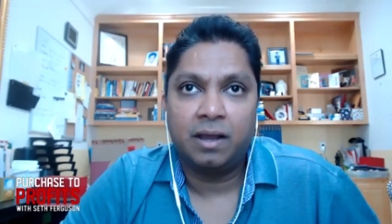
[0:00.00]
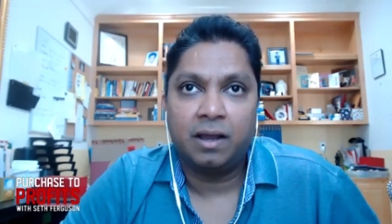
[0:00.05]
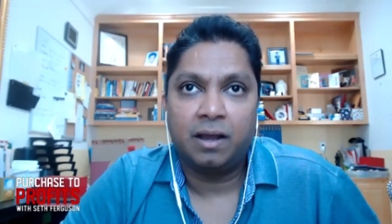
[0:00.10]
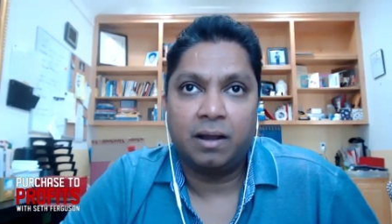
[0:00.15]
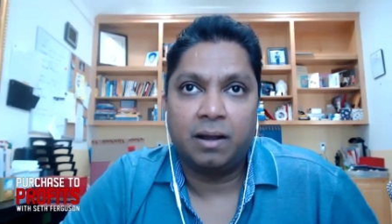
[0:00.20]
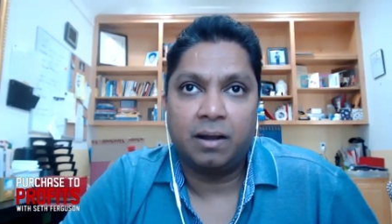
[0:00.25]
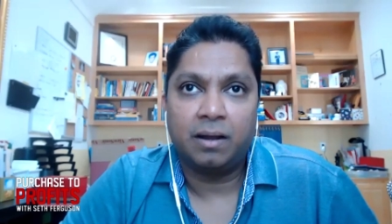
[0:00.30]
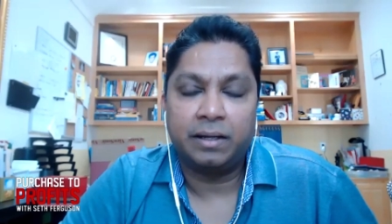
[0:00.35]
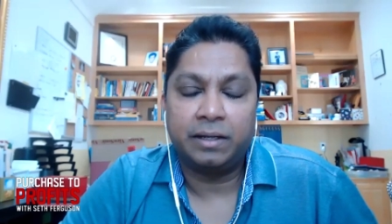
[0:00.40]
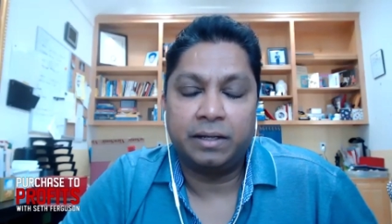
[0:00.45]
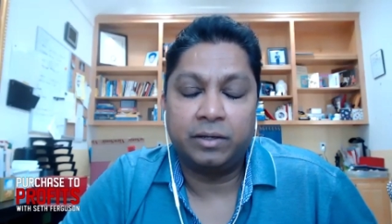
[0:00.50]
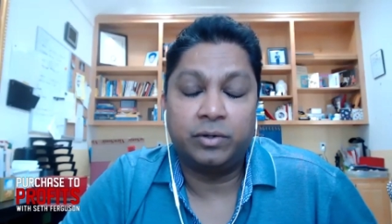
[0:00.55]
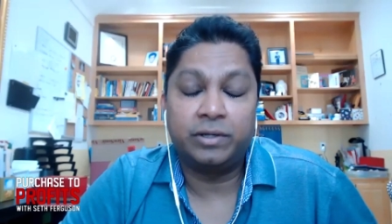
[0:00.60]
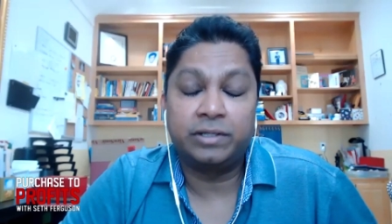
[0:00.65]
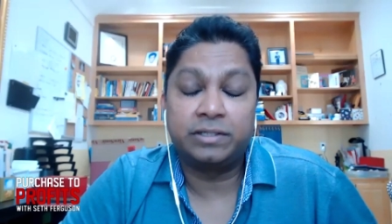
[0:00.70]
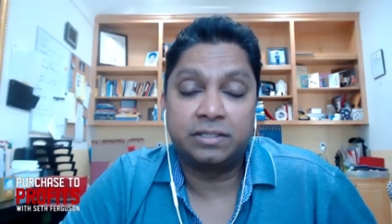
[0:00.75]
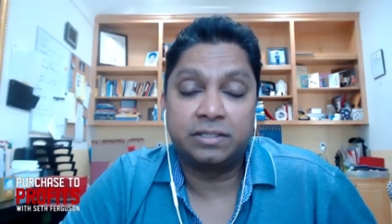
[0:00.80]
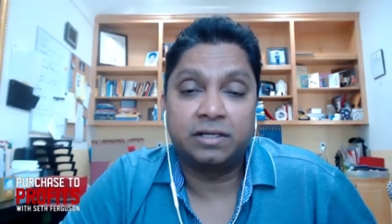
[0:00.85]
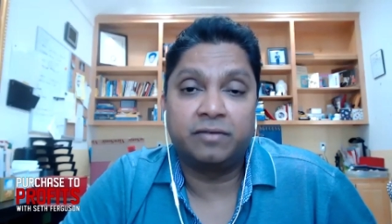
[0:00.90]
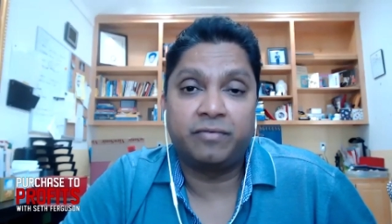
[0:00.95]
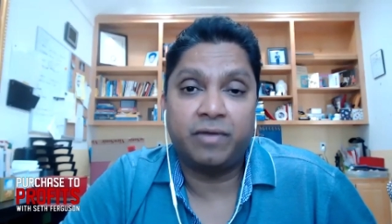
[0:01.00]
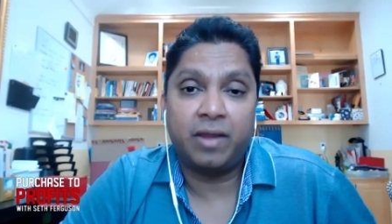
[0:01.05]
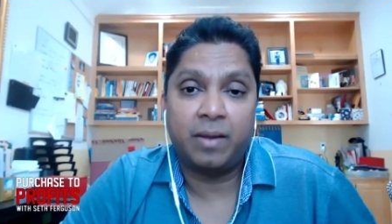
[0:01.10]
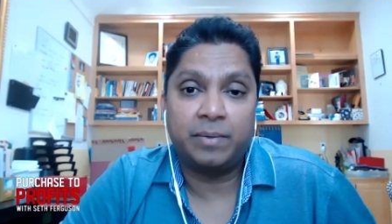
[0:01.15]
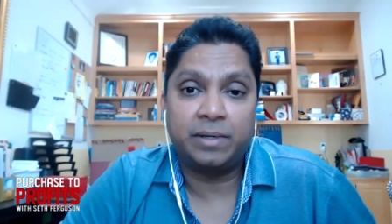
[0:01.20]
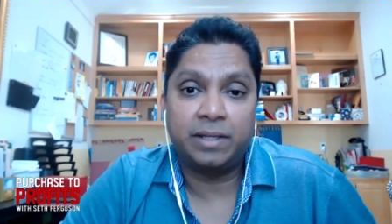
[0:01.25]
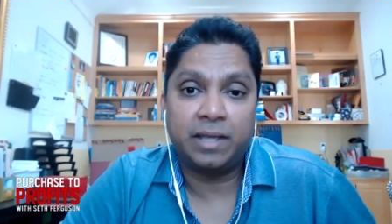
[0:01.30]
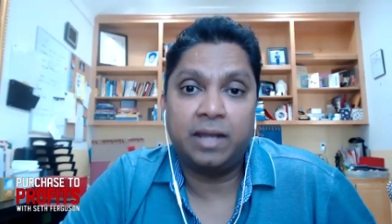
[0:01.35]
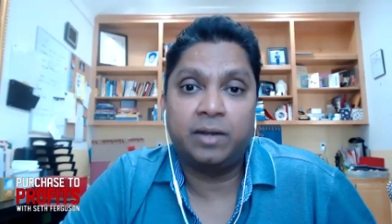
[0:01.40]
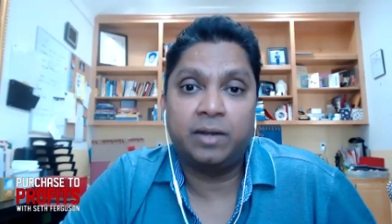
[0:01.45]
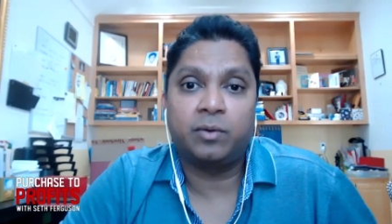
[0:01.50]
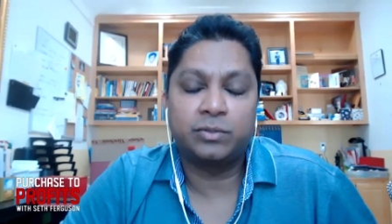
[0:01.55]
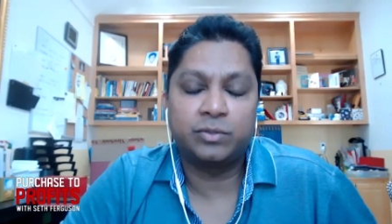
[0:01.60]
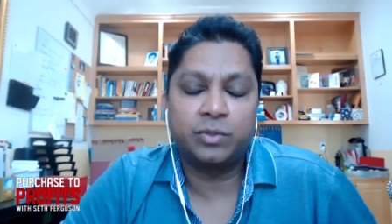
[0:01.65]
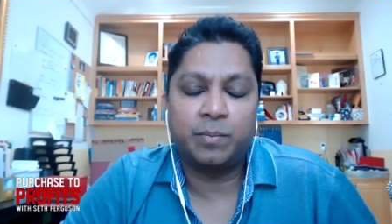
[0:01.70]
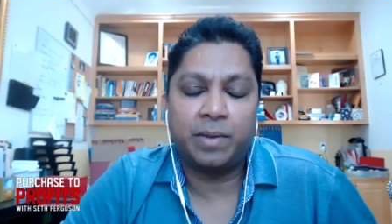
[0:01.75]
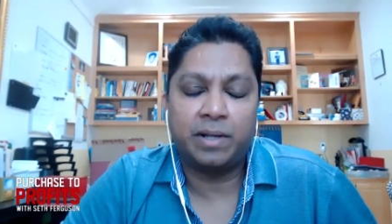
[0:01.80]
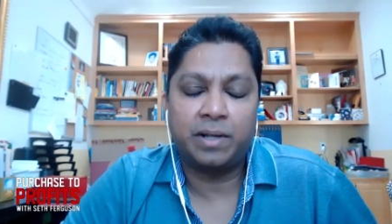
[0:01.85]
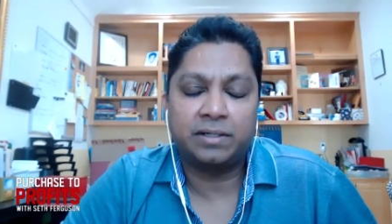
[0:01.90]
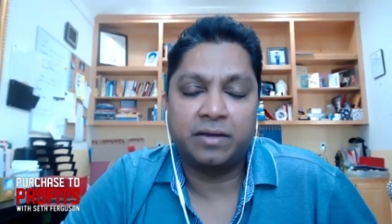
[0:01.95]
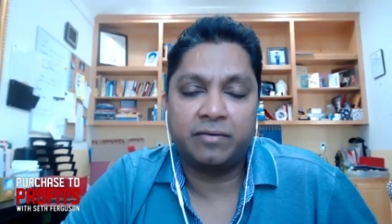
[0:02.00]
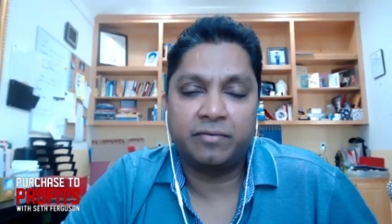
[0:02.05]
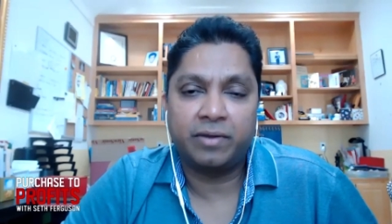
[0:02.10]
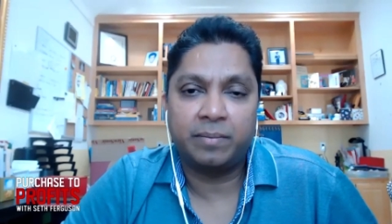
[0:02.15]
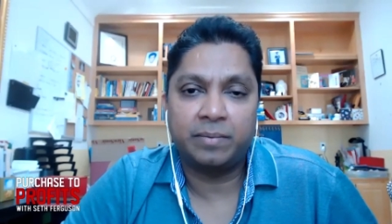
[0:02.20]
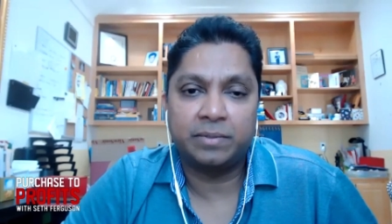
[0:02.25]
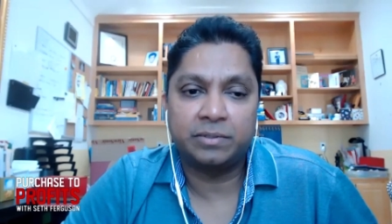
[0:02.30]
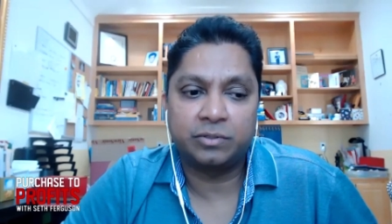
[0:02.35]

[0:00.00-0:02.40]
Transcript: uh, including single family and also multifamily.